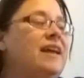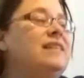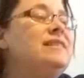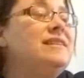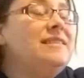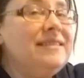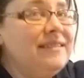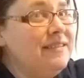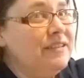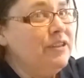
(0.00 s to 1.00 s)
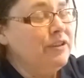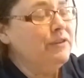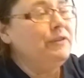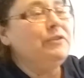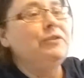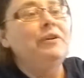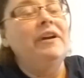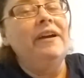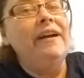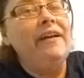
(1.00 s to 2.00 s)
This is the glue
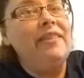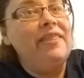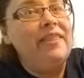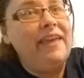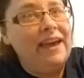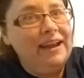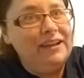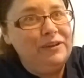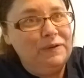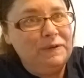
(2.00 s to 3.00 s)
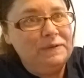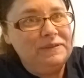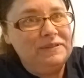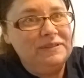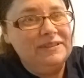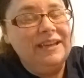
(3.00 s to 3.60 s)
that I used.